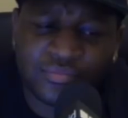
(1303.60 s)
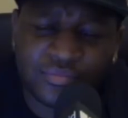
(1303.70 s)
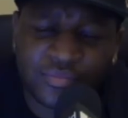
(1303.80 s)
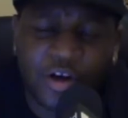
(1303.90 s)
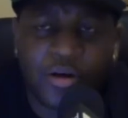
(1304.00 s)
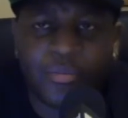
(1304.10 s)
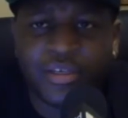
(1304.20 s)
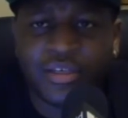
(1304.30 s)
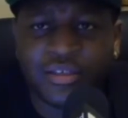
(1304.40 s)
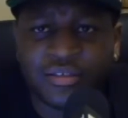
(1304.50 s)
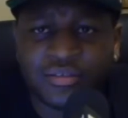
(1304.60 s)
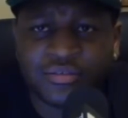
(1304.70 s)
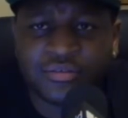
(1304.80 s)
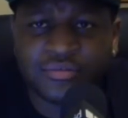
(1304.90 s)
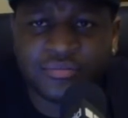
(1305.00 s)
RBE,
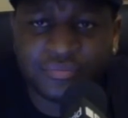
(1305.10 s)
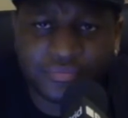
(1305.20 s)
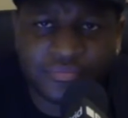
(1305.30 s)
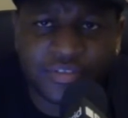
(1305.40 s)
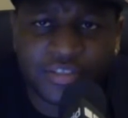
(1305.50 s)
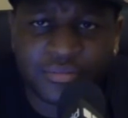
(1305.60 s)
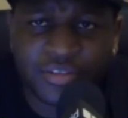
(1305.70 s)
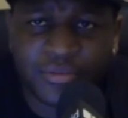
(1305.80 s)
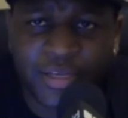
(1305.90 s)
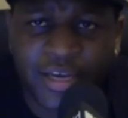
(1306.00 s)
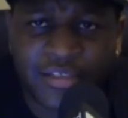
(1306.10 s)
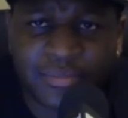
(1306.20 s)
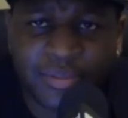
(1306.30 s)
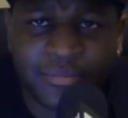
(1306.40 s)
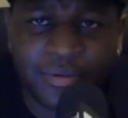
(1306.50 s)
some shit we got to
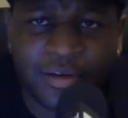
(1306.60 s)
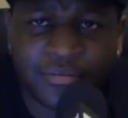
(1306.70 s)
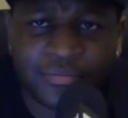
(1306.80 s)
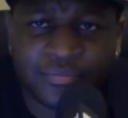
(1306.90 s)
speak about.